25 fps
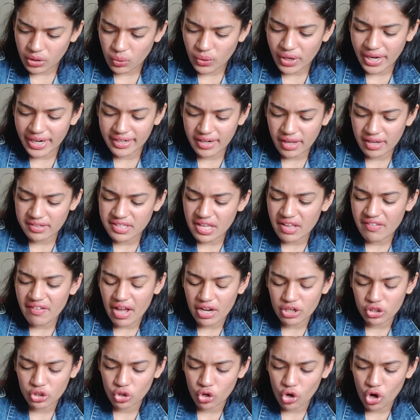okay, it does
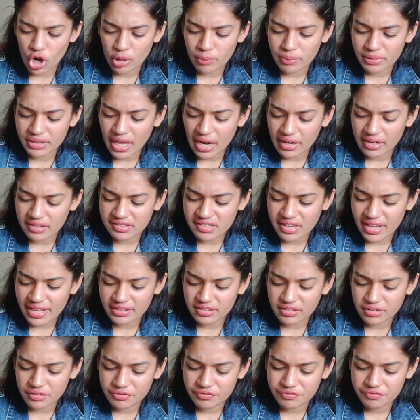have alcohol, but that is
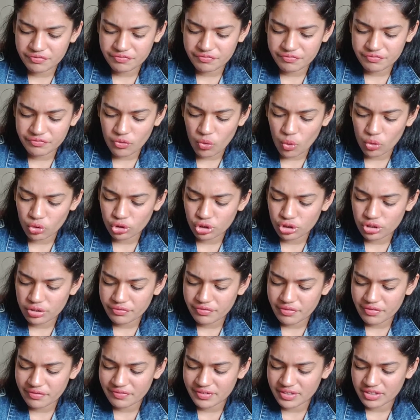like the fourth or
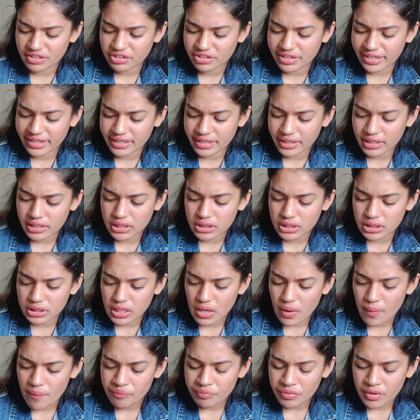the fifth ingredient.
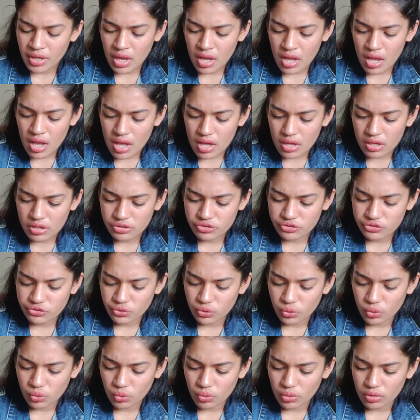
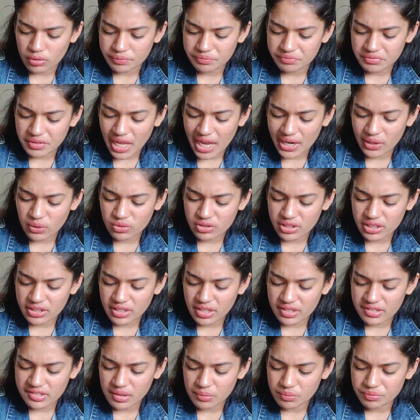So I don't think
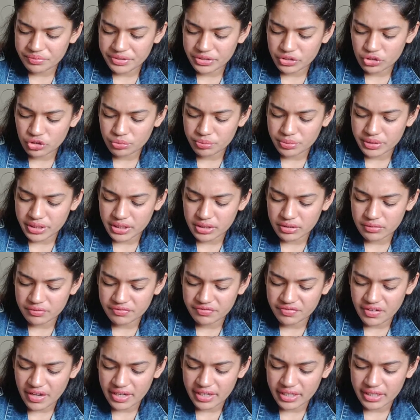that's something to be
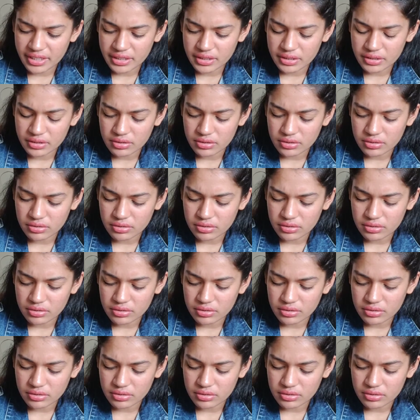very,